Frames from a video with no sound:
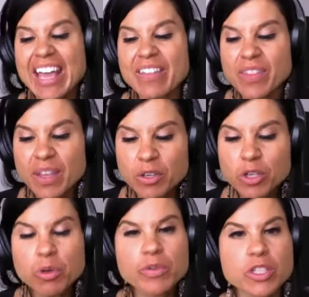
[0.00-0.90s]
And then
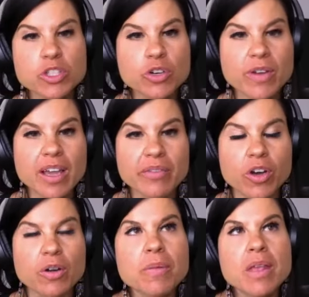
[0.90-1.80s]
you move into
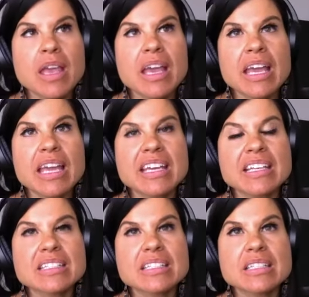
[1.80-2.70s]
survivor.
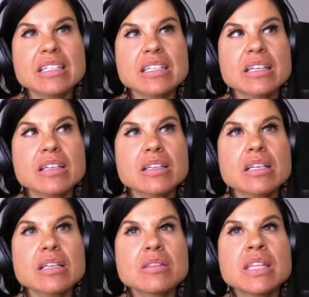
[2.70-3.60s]
Mm-hmm. And
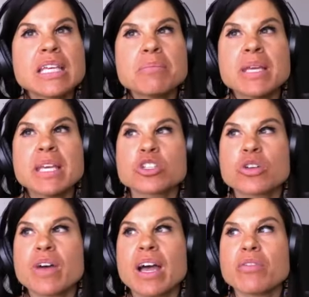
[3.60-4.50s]
then being a
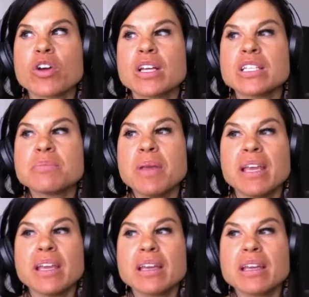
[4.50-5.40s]
survivor is
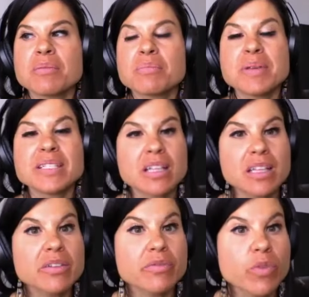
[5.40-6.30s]
being
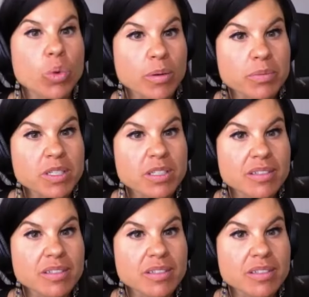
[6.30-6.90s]
basically informed